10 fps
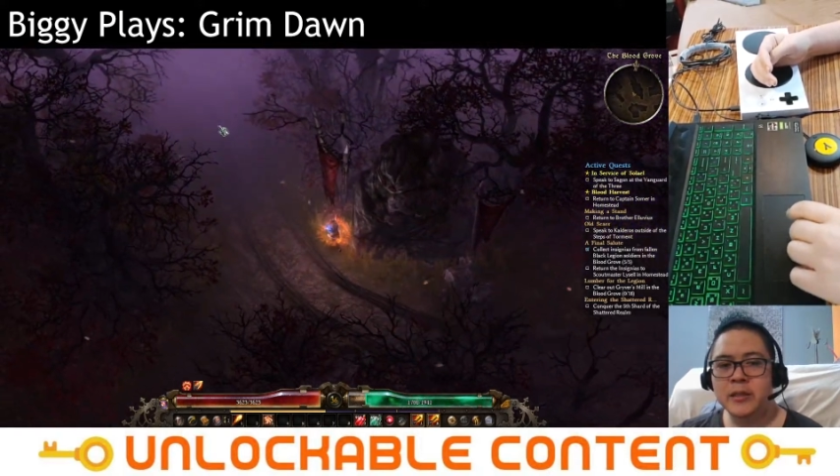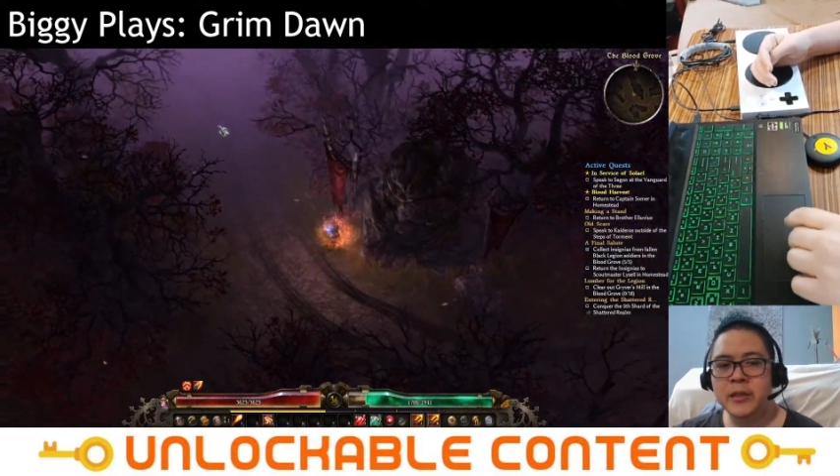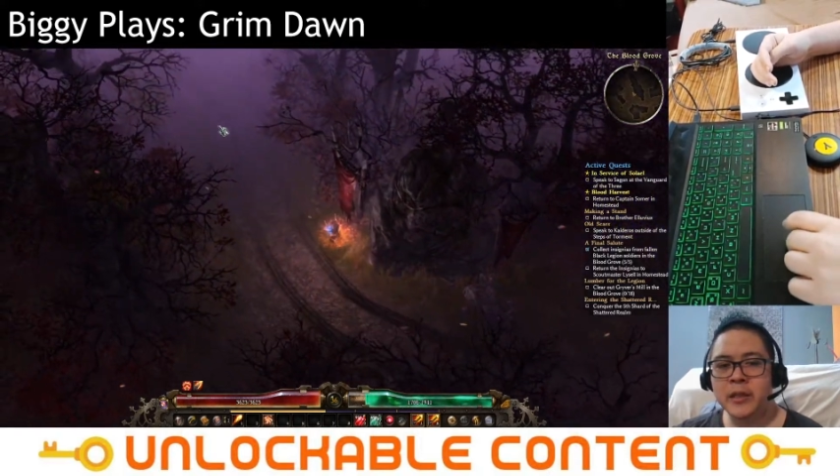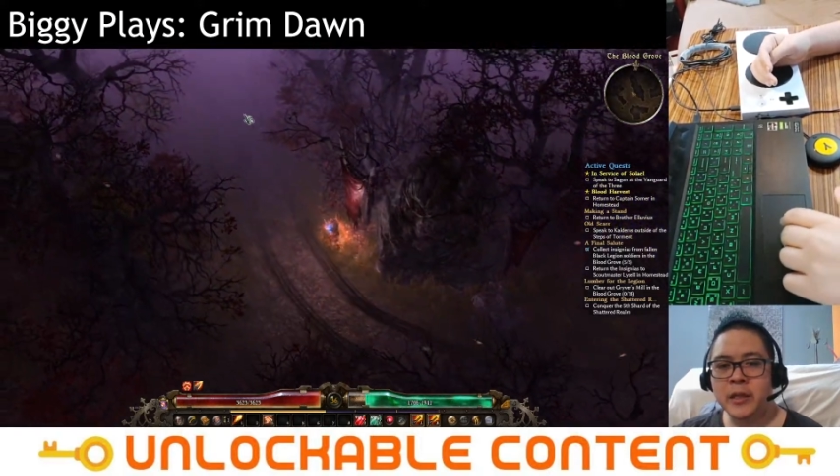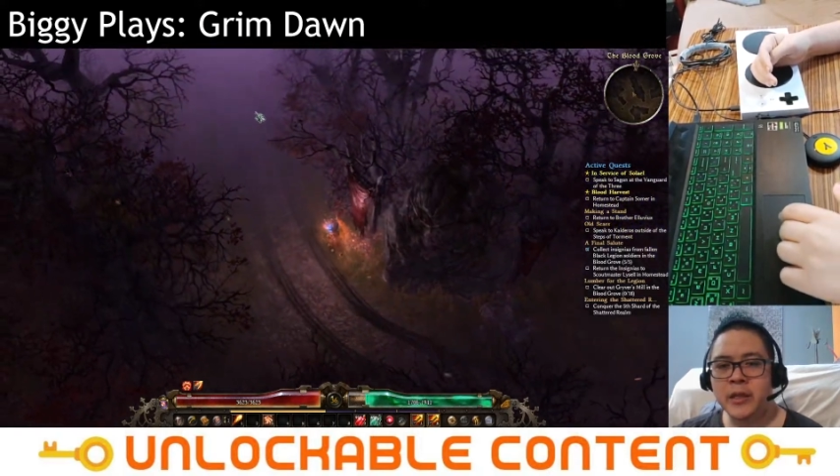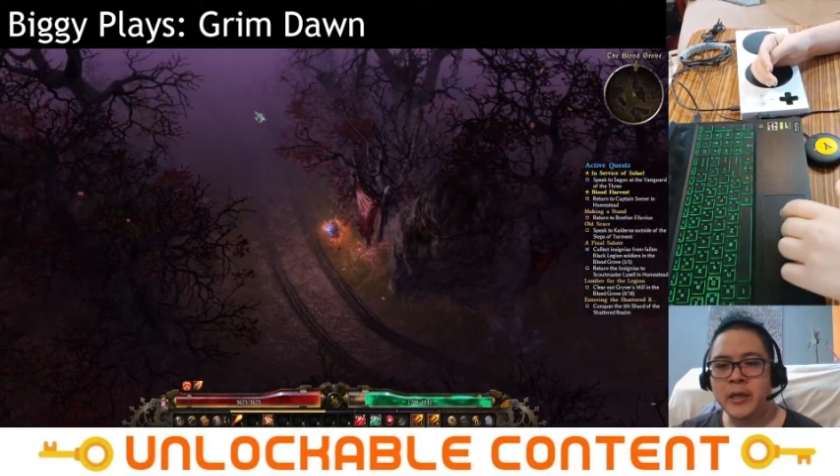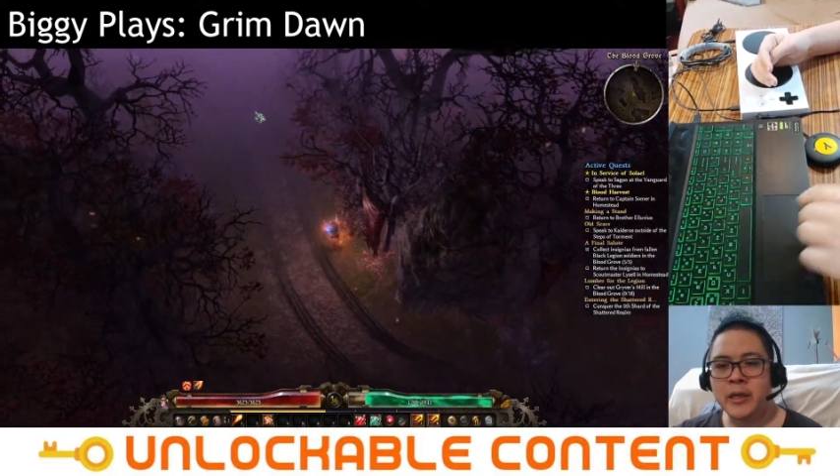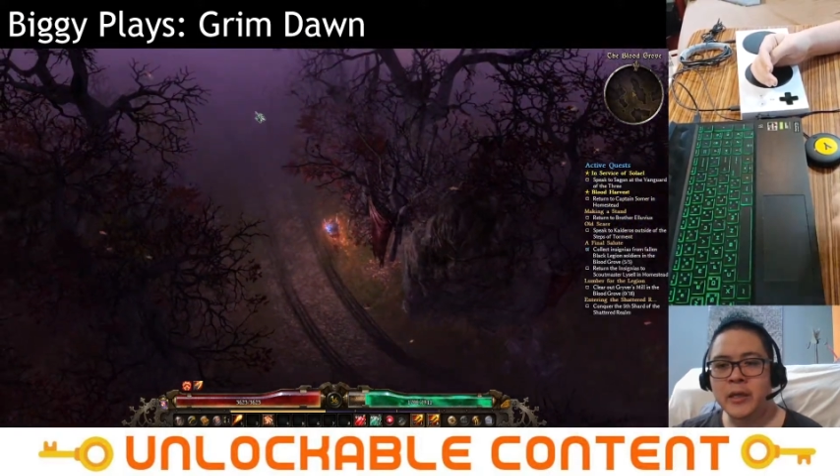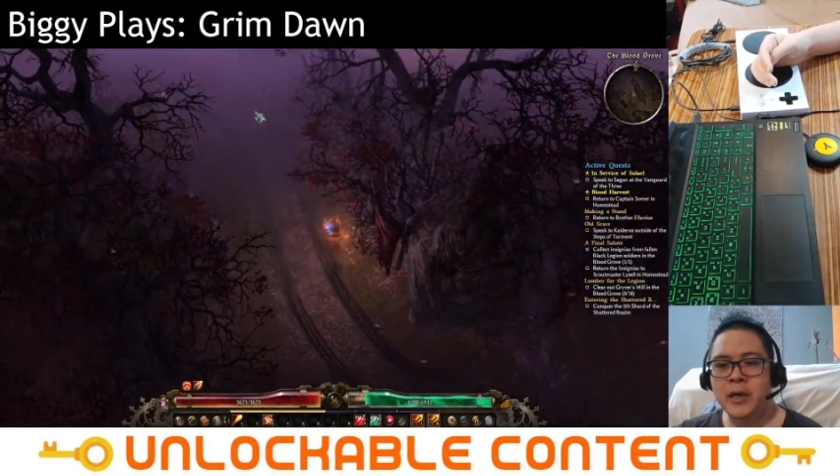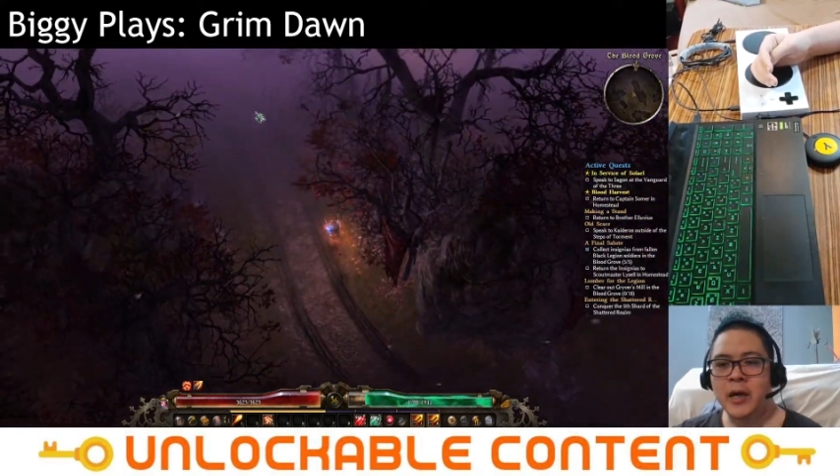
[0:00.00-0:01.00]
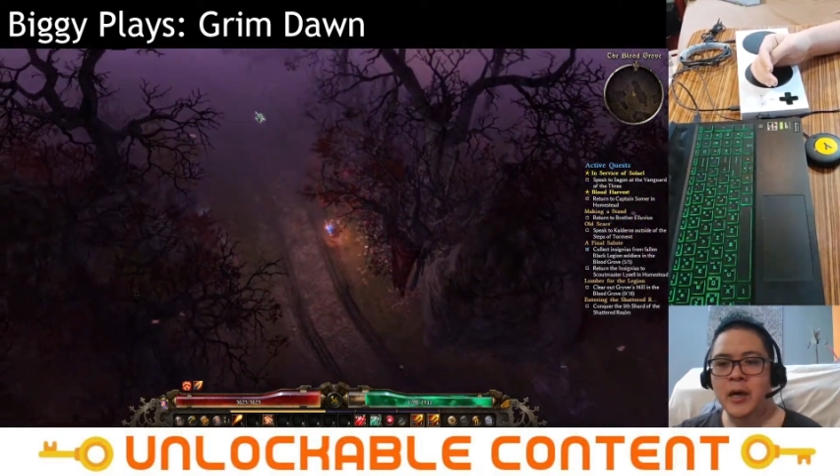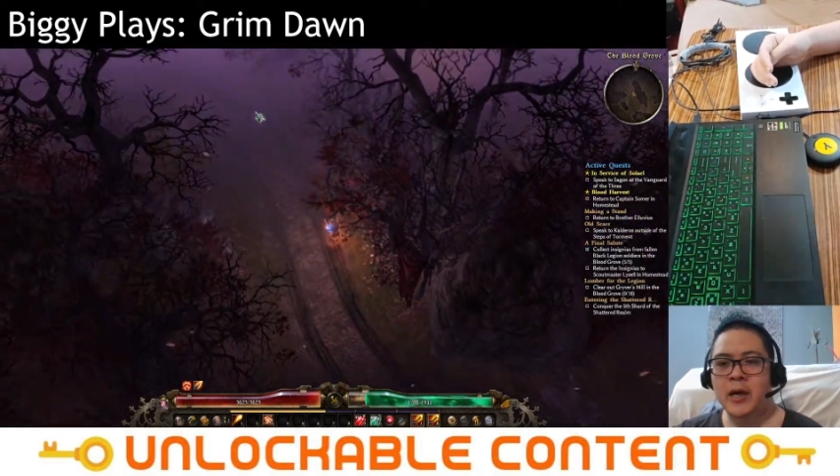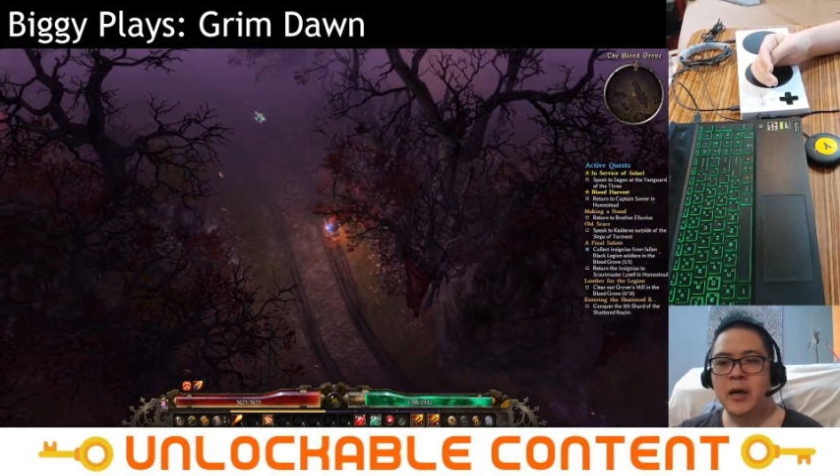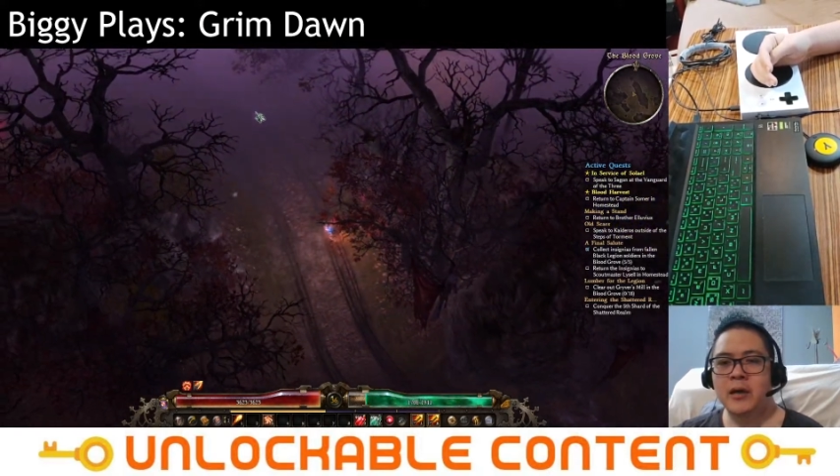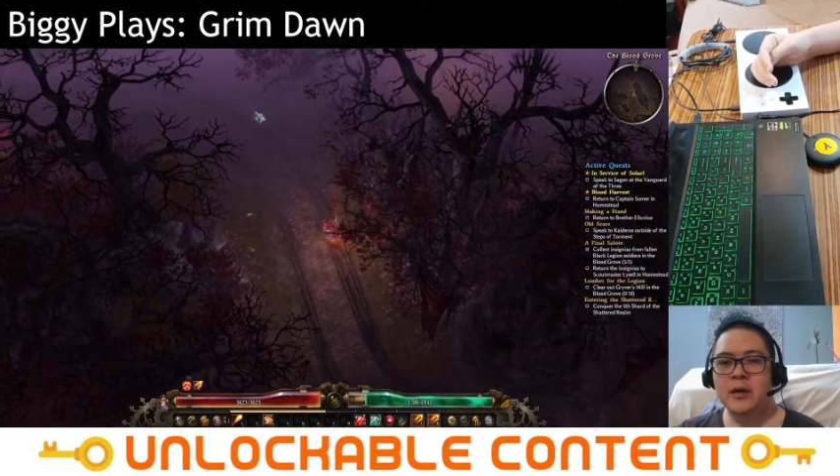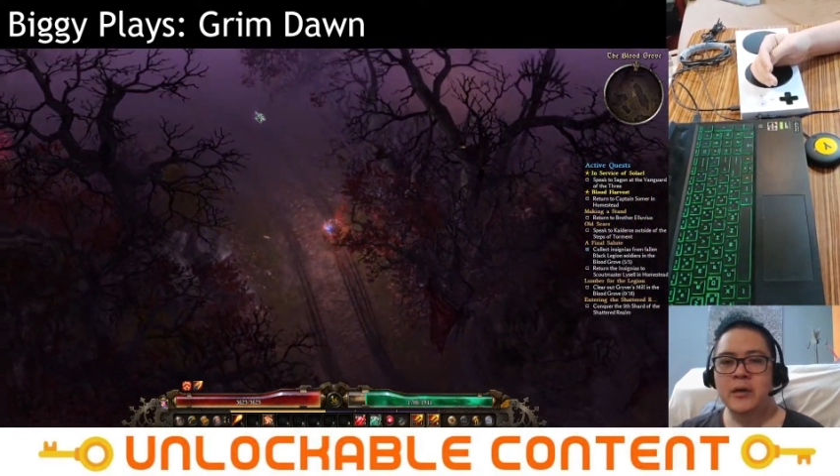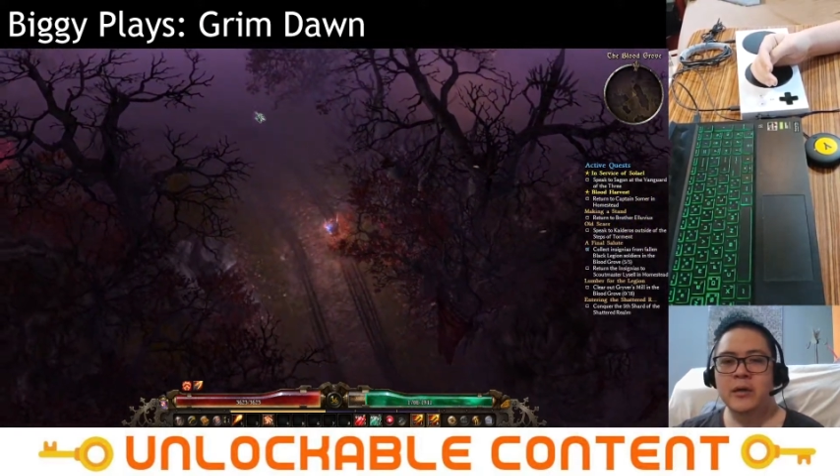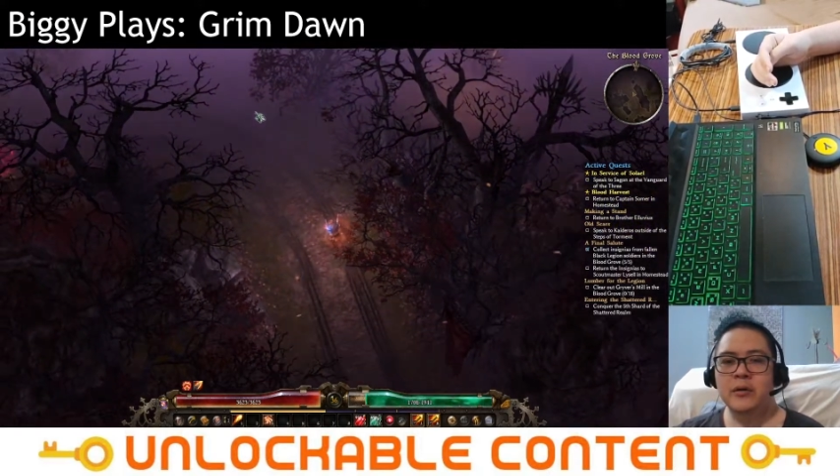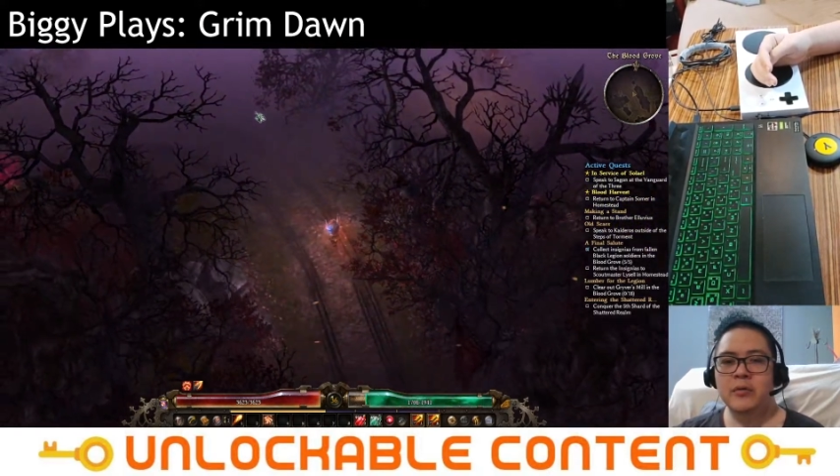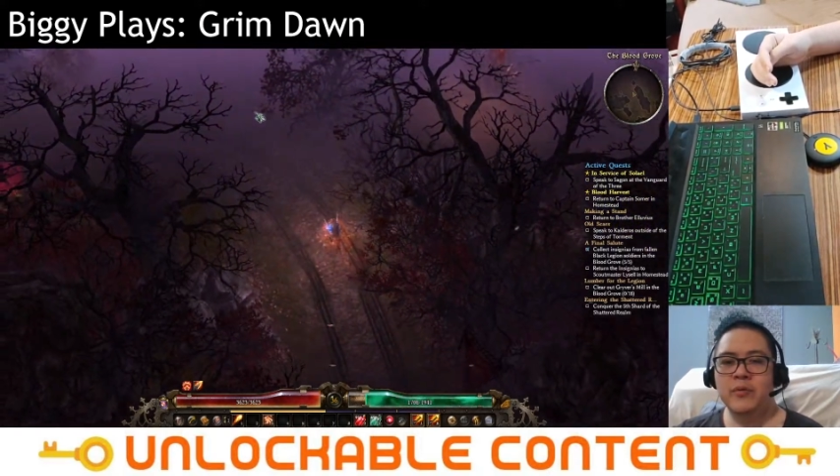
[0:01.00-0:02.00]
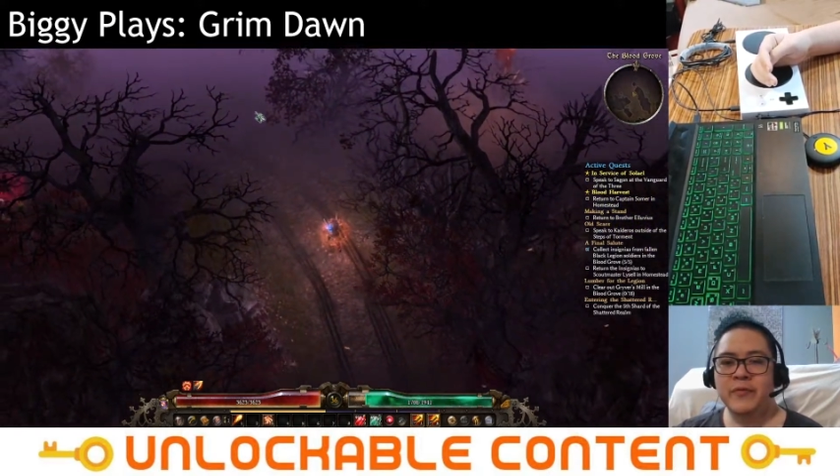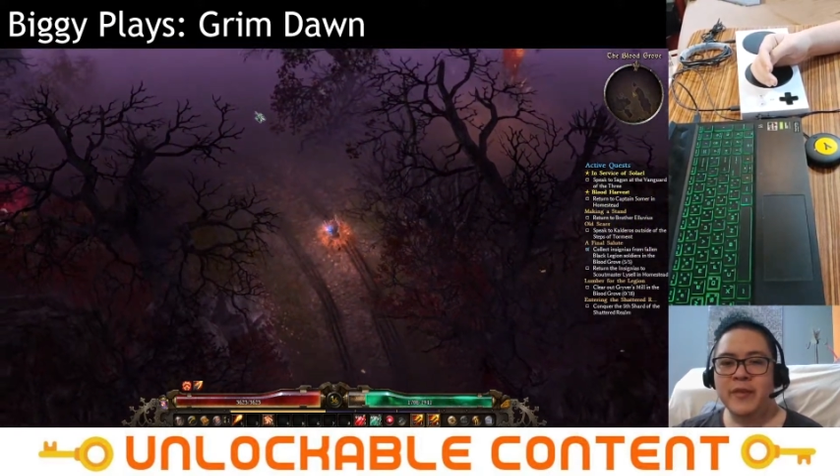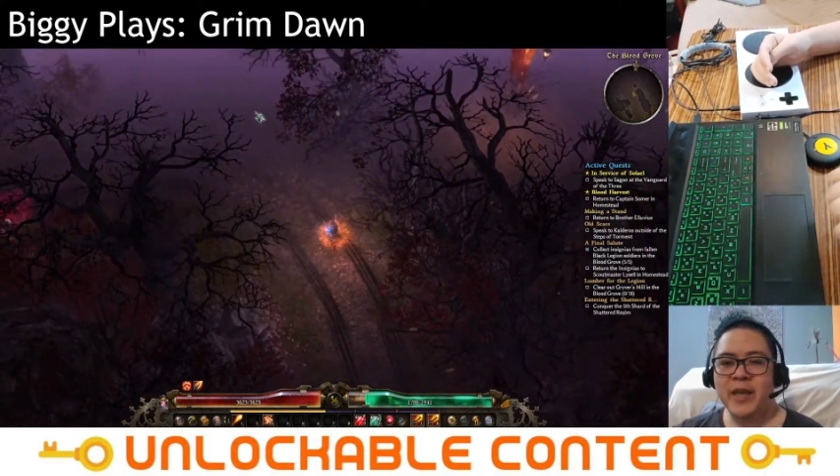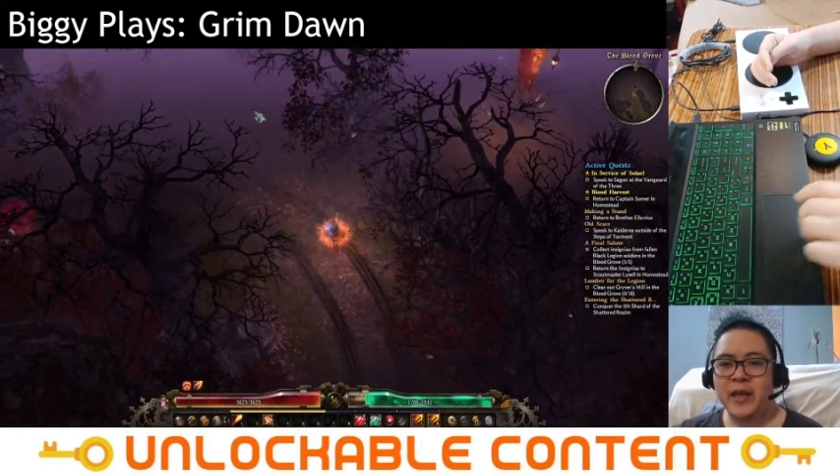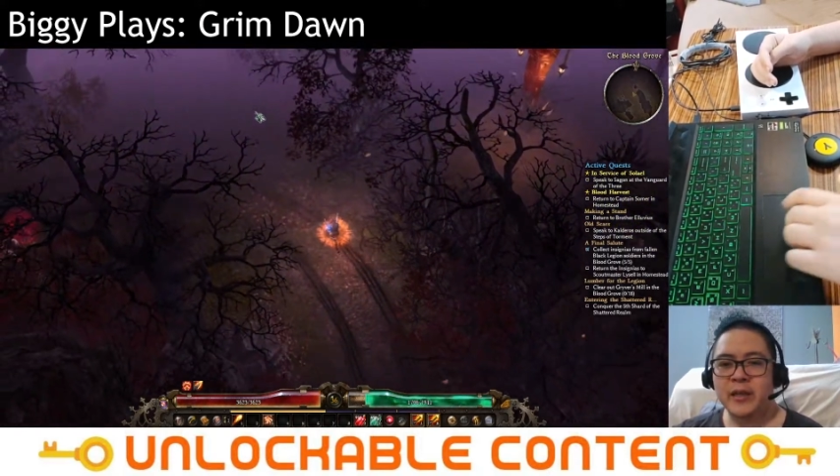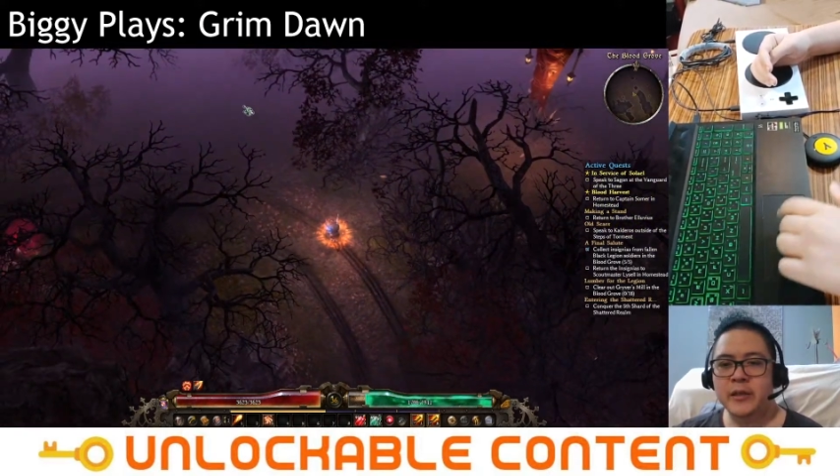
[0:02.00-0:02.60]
the rift gate.